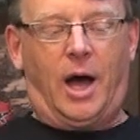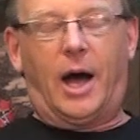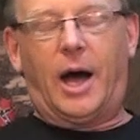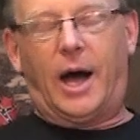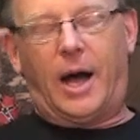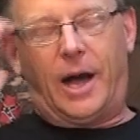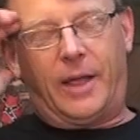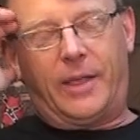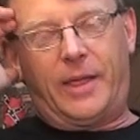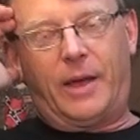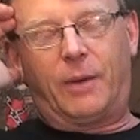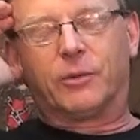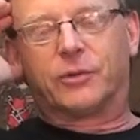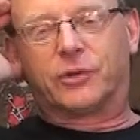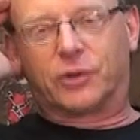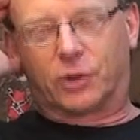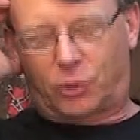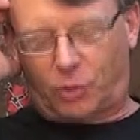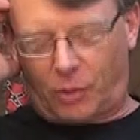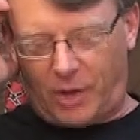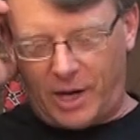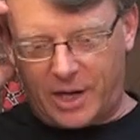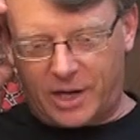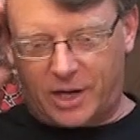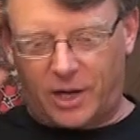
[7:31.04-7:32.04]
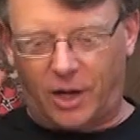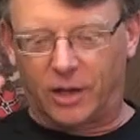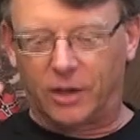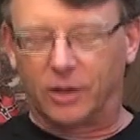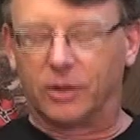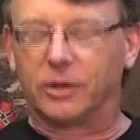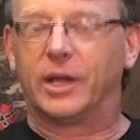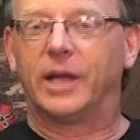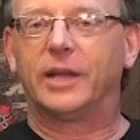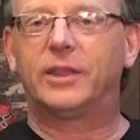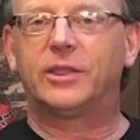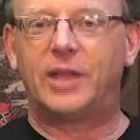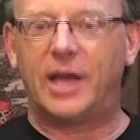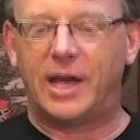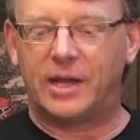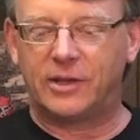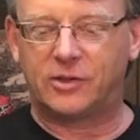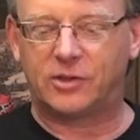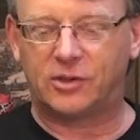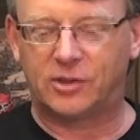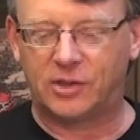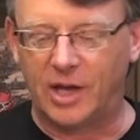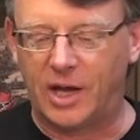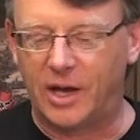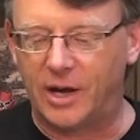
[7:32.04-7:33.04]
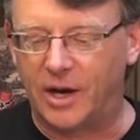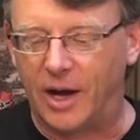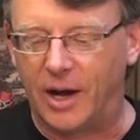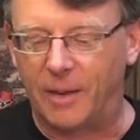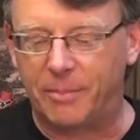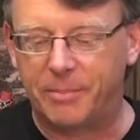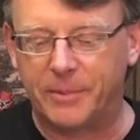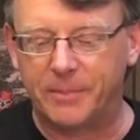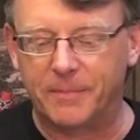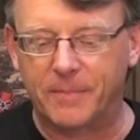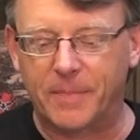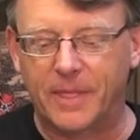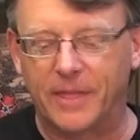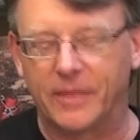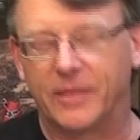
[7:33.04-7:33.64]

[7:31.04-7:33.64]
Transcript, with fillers: Uh, that was a gray color. Let that set up.